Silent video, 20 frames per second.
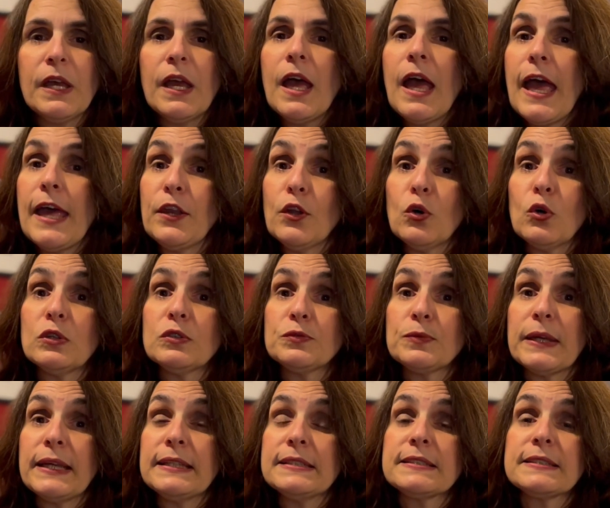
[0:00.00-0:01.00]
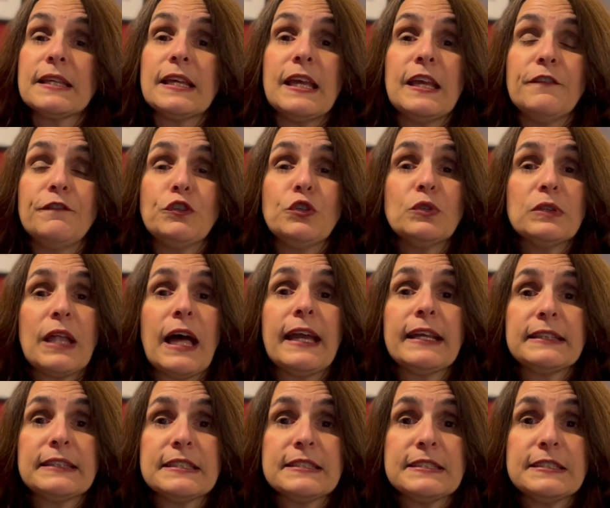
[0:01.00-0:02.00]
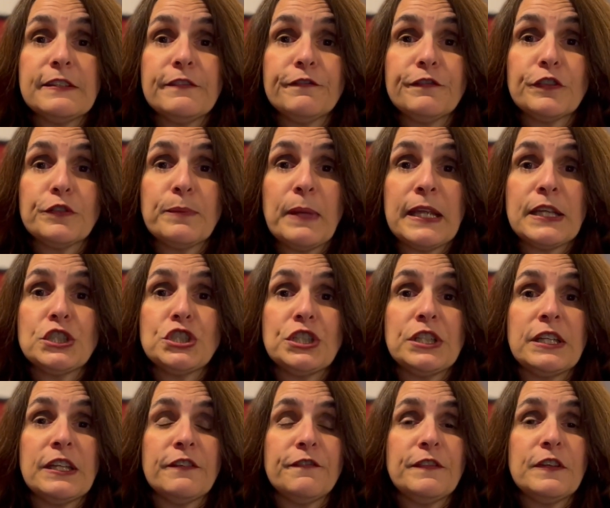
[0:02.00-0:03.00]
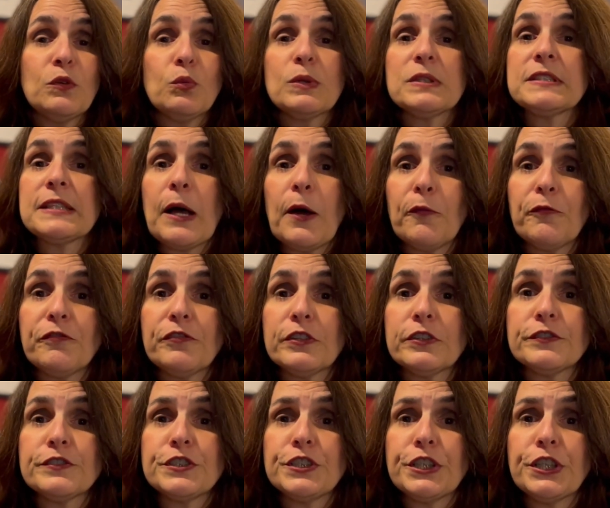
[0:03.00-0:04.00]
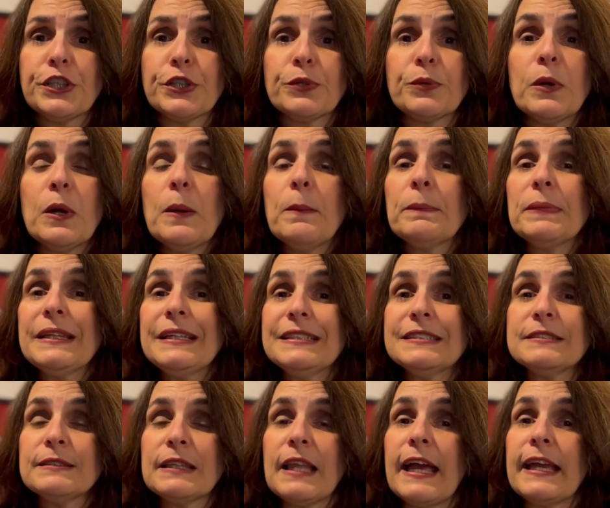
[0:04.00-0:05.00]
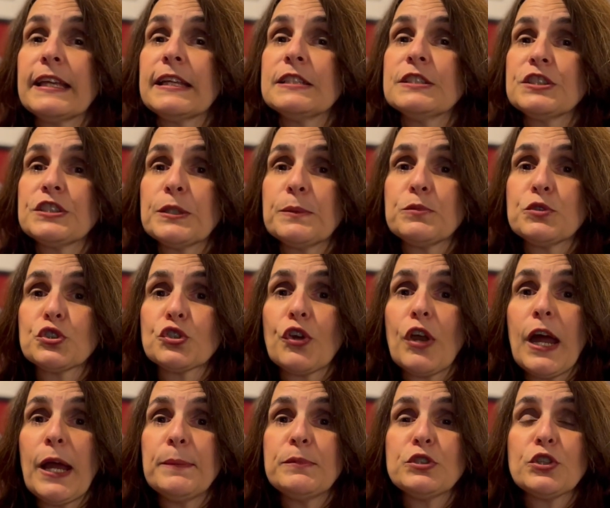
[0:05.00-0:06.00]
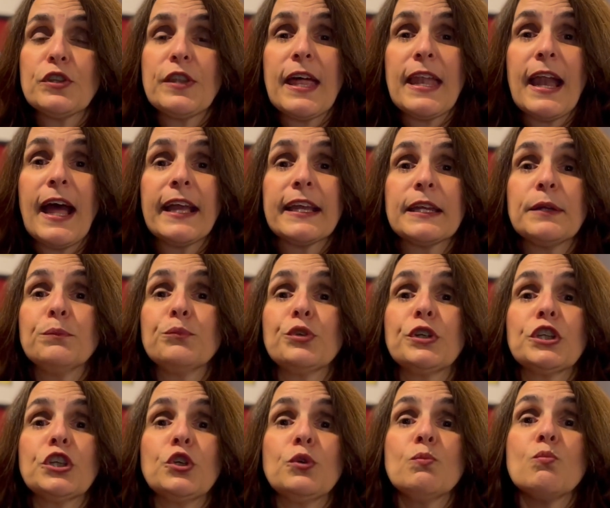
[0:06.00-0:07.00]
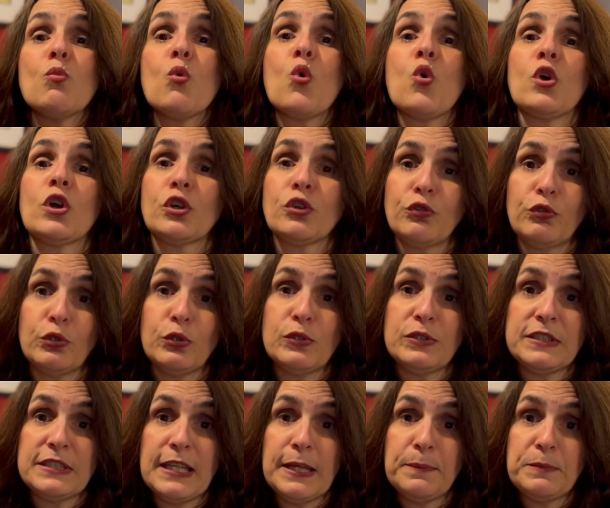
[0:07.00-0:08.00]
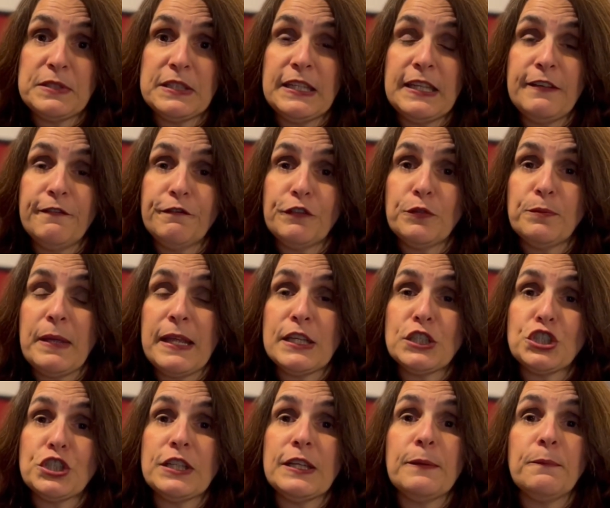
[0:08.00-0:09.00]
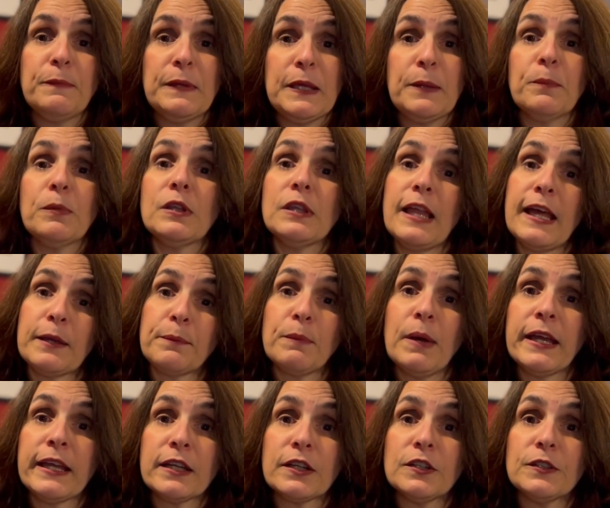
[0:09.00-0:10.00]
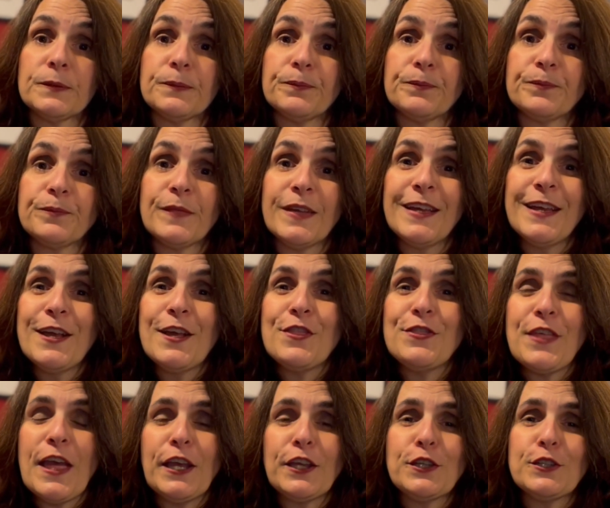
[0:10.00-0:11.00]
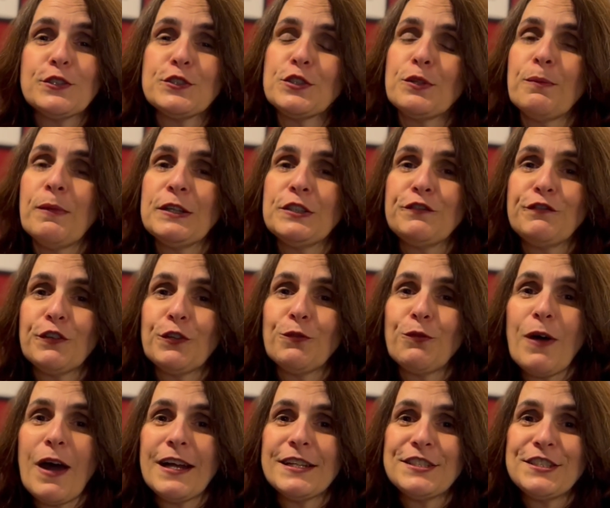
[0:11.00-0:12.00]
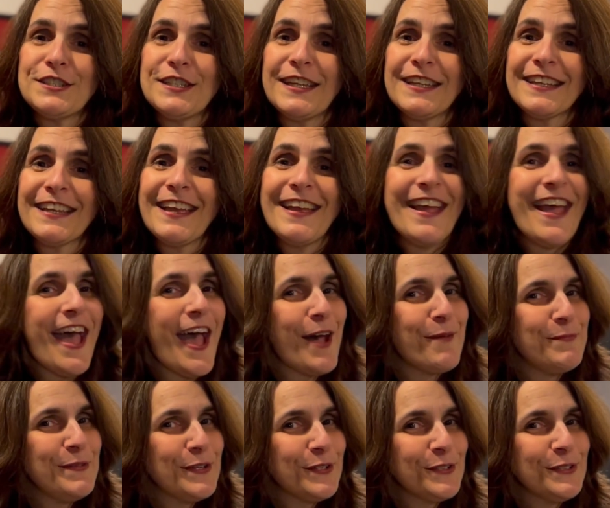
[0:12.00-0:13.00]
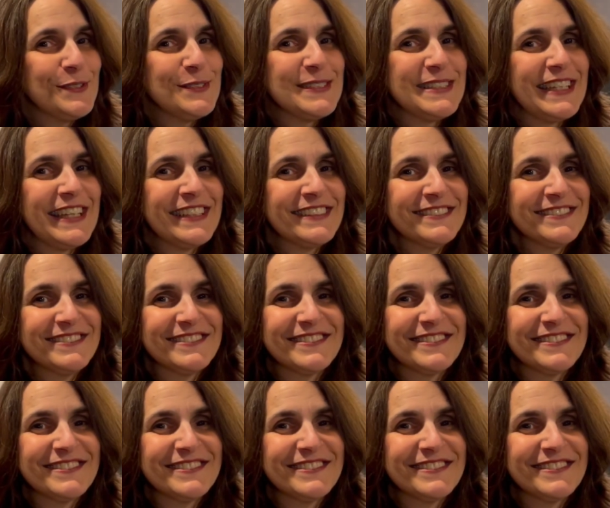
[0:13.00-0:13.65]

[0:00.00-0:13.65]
And always, if you like this information, if it was helpful to you, please like and subscribe so that I can bring you more cruise tips and information and people like Michael. Thank you so much for watching. Happy cruising!